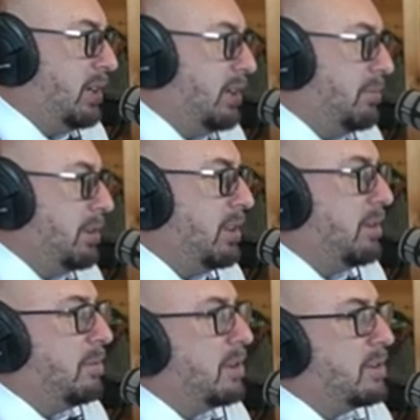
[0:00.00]
company that
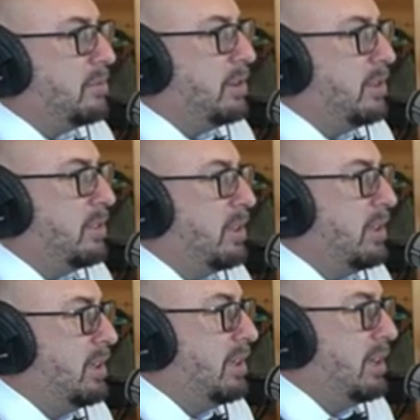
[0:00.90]
he works with,
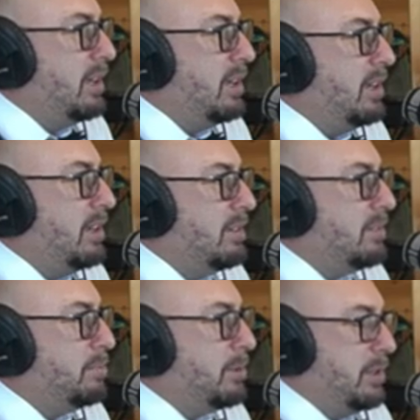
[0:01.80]

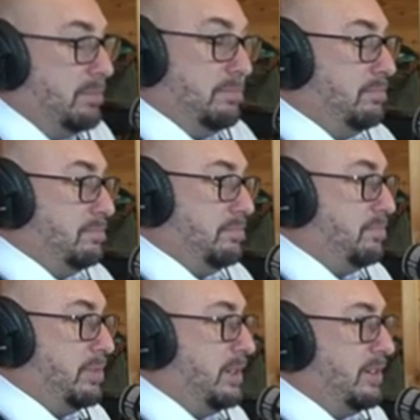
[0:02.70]
it's pretty
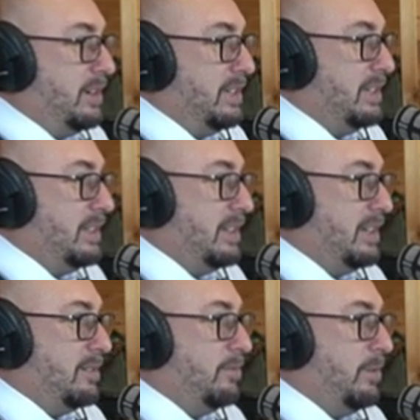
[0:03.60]
crazy.
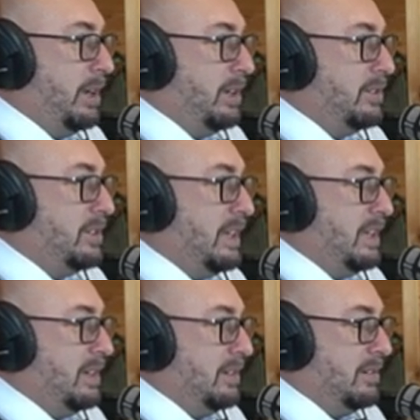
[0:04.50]
Like what you're
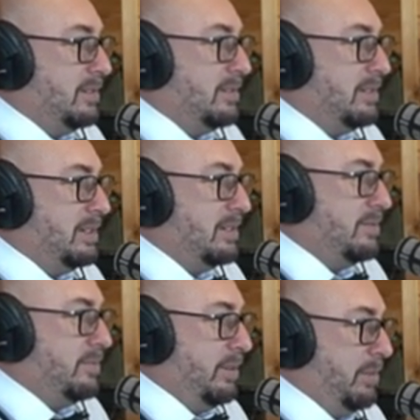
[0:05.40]
seeing
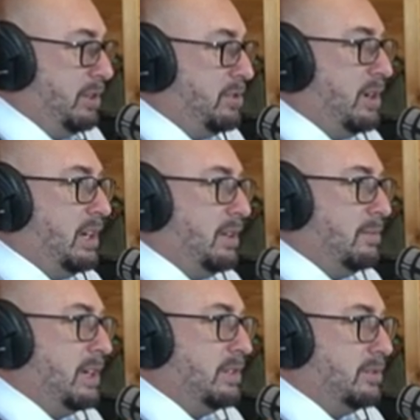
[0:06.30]
from the training
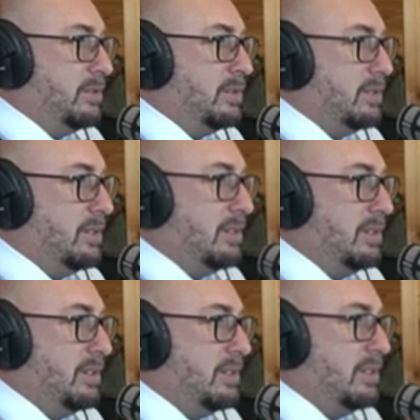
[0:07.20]
modules,
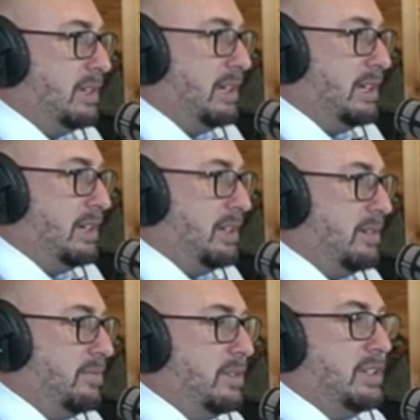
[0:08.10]

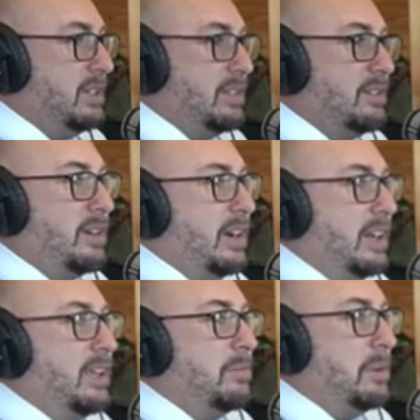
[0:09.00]
for just trying to
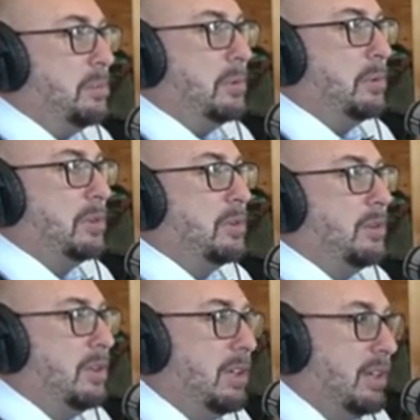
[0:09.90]
get people's,
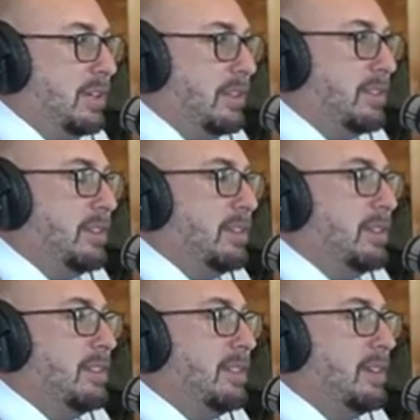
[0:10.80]
get
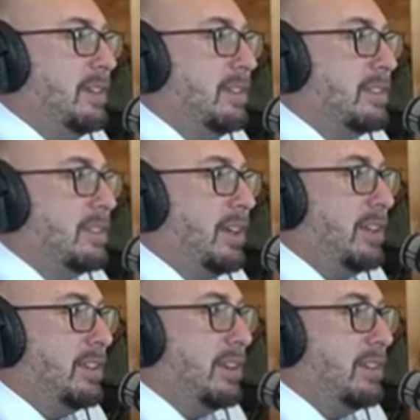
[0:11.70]
the
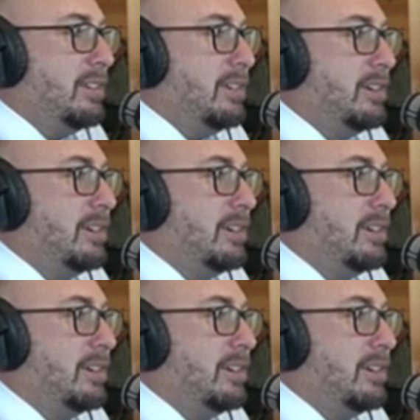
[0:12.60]
slice out of their